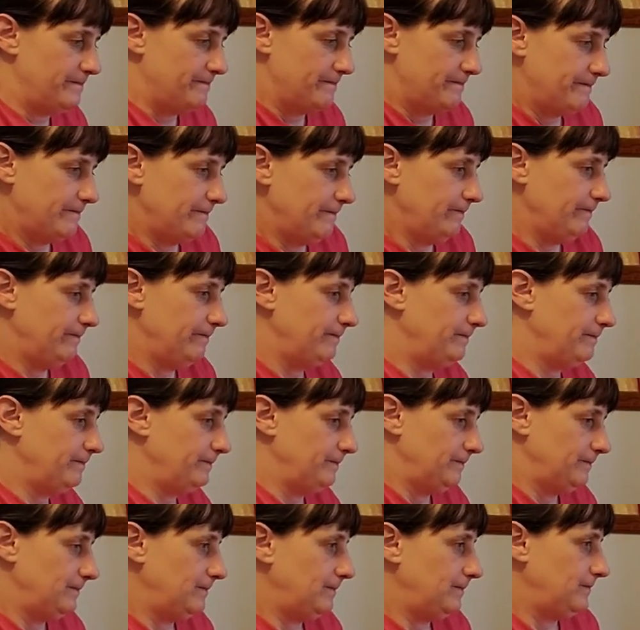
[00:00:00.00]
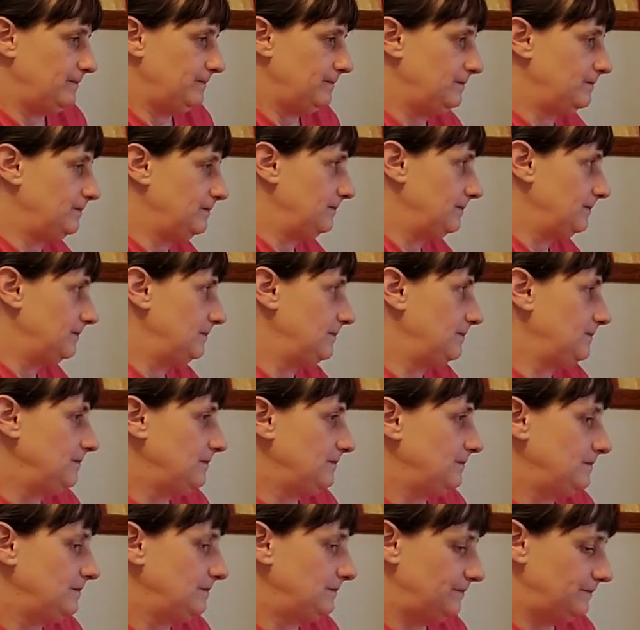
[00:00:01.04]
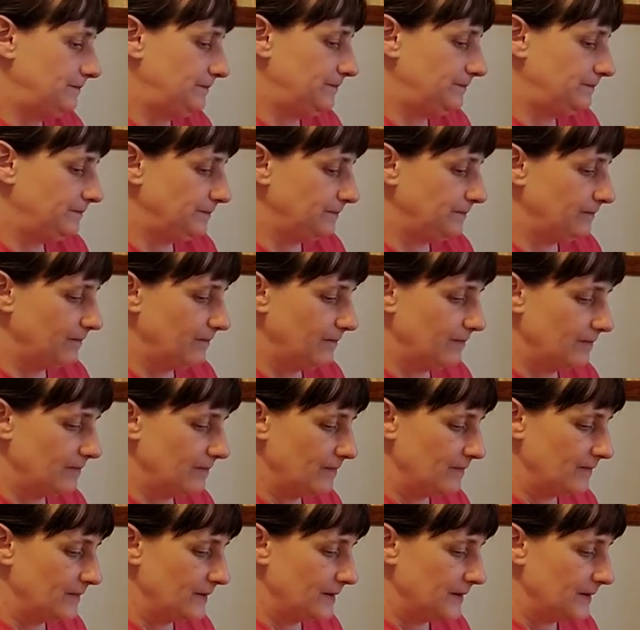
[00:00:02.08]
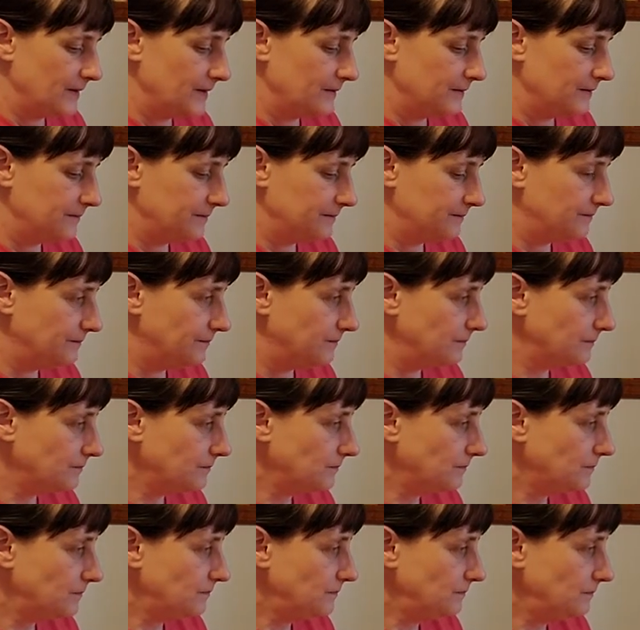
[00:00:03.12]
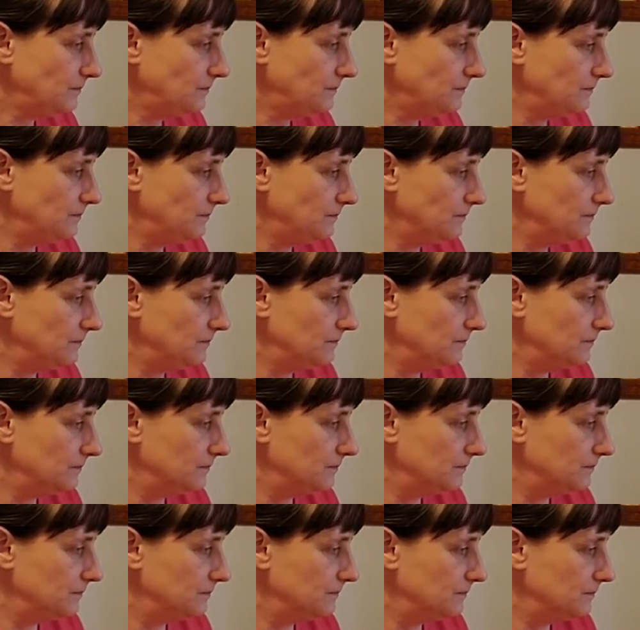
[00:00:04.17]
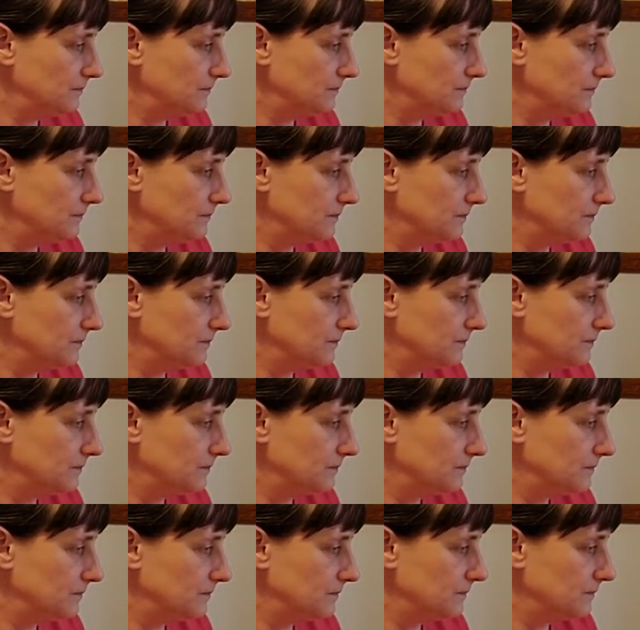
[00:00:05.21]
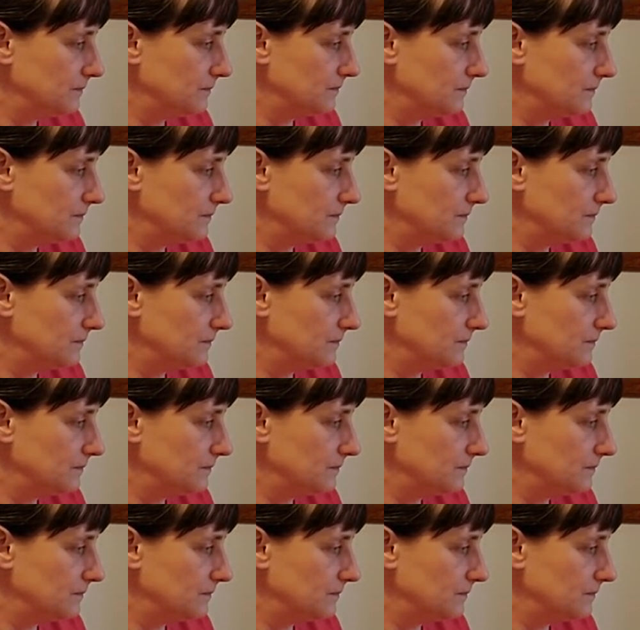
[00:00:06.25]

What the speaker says: [no speech]